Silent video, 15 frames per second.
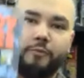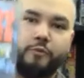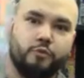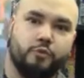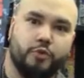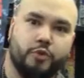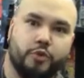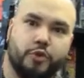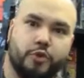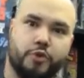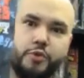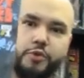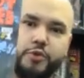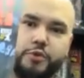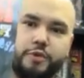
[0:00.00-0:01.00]

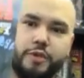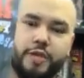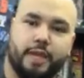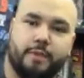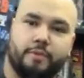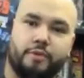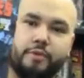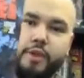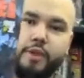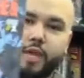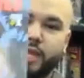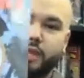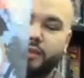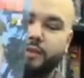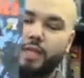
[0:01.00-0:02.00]
Woo, Dead
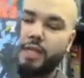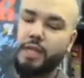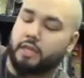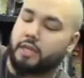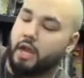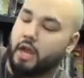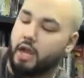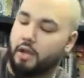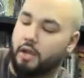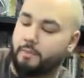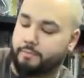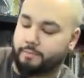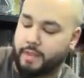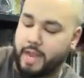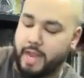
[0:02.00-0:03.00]
Boy.
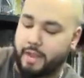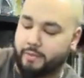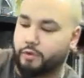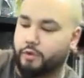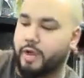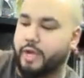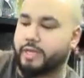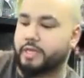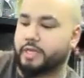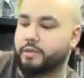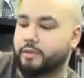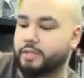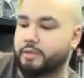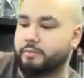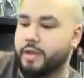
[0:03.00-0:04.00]
Um, I have no idea
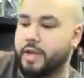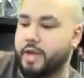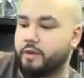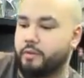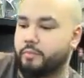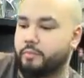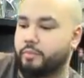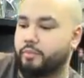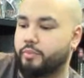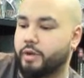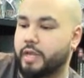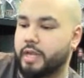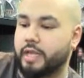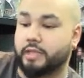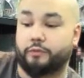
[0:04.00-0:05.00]
what it's about,
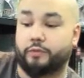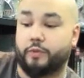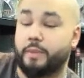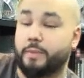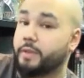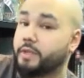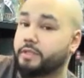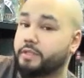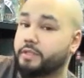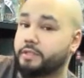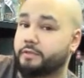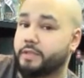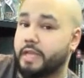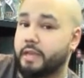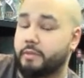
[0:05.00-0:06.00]
but it's from the pages of
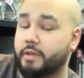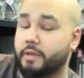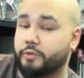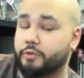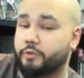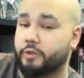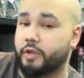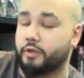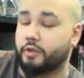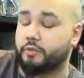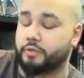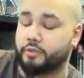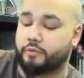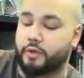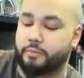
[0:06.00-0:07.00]
Sandman, which we all know
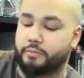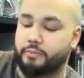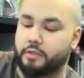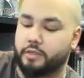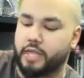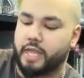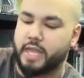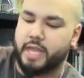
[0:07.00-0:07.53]
is a great book.